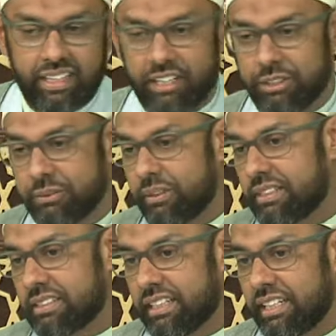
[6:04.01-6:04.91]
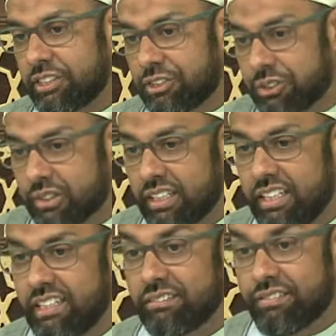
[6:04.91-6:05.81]
Like you wouldn't say
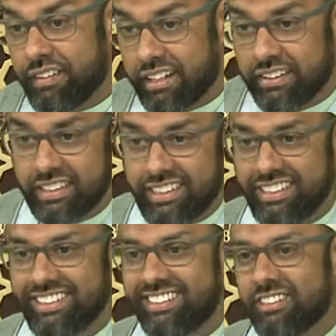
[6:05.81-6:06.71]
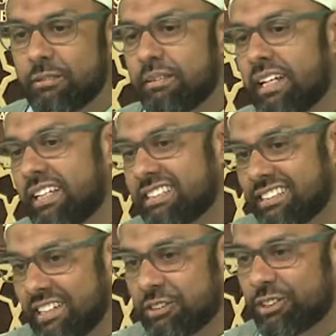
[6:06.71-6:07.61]
surely, verily. You would be like, that's
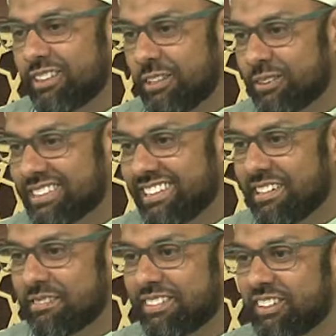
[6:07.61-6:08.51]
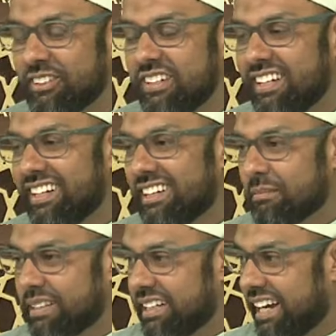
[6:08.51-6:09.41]
enough. Surely was enough, you know?
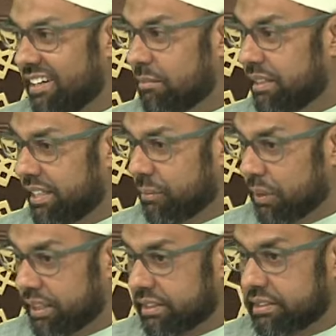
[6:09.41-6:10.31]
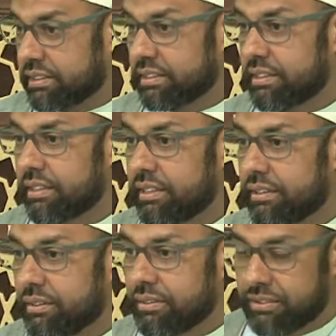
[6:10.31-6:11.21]
But in Arabic, it works, you
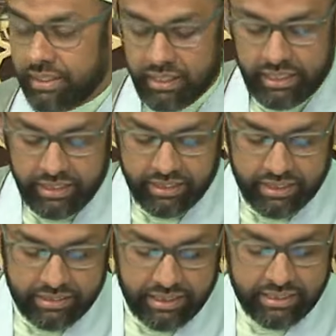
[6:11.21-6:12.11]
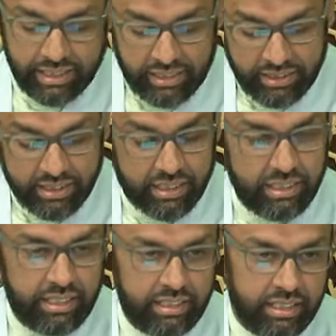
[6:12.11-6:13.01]
know? So here it says, inna
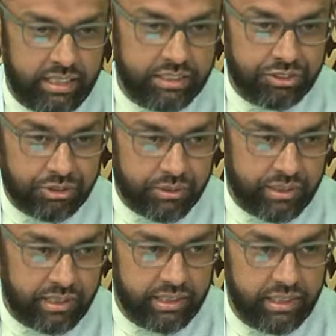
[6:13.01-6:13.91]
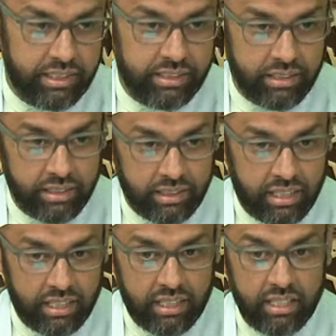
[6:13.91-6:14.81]
is surely, inna
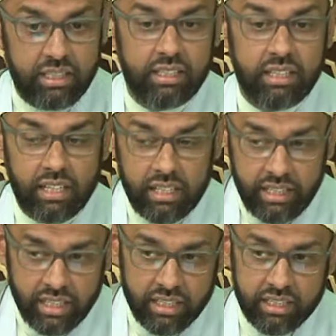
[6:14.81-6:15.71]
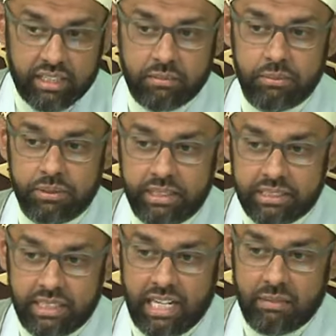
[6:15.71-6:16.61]
allaha la yaghdabu.
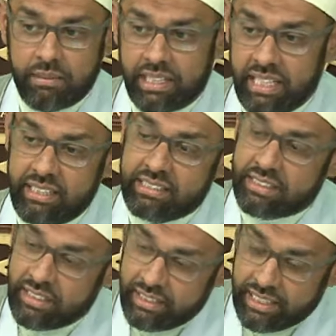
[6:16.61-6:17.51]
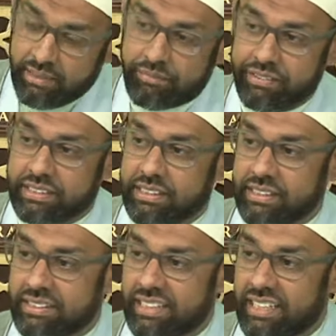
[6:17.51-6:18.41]
This lam again is another
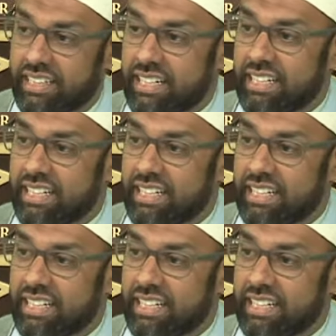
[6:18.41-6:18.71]
emphasis, yeah?